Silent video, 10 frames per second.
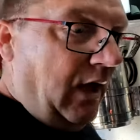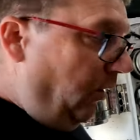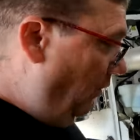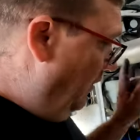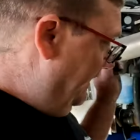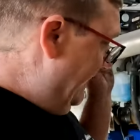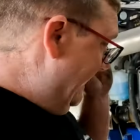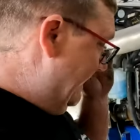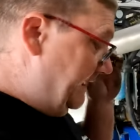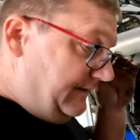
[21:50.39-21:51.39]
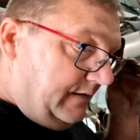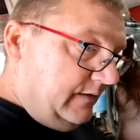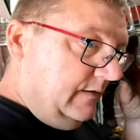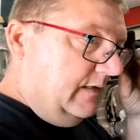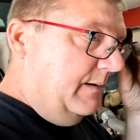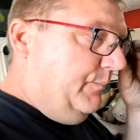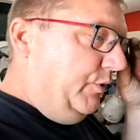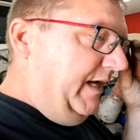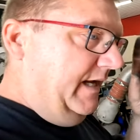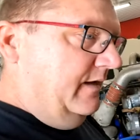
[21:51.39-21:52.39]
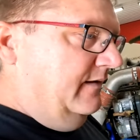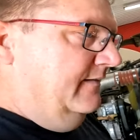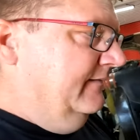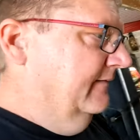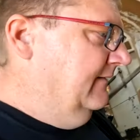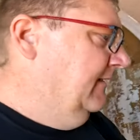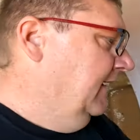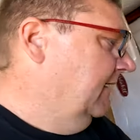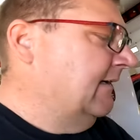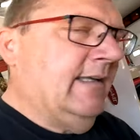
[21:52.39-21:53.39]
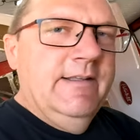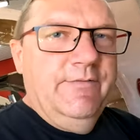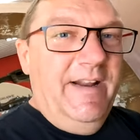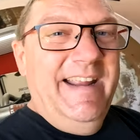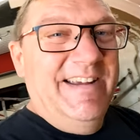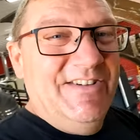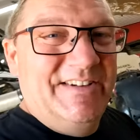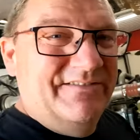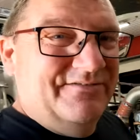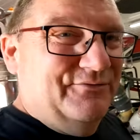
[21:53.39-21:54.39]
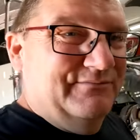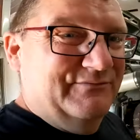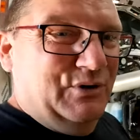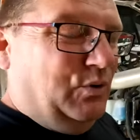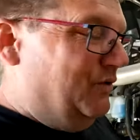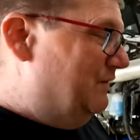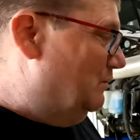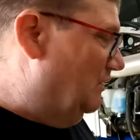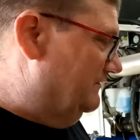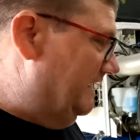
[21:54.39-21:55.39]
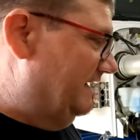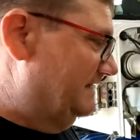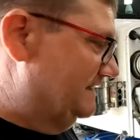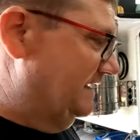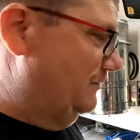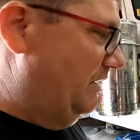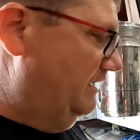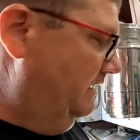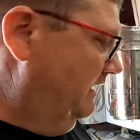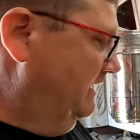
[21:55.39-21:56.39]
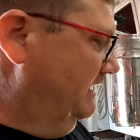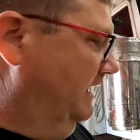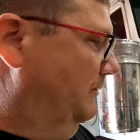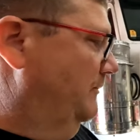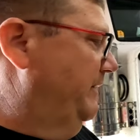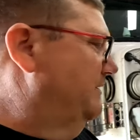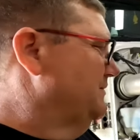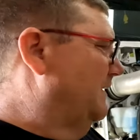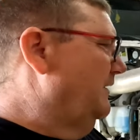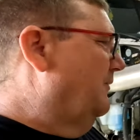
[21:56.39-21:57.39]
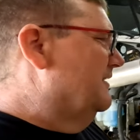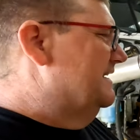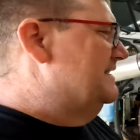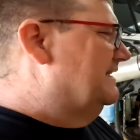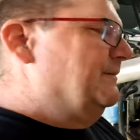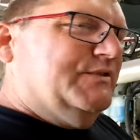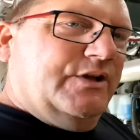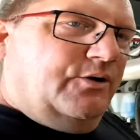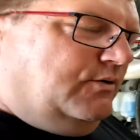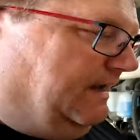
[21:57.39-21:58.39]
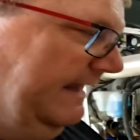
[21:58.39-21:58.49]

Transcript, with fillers: Oh, and I'm putting, it's funny, I should have recorded more of taking this thing apart, but I was wondering where these clips go,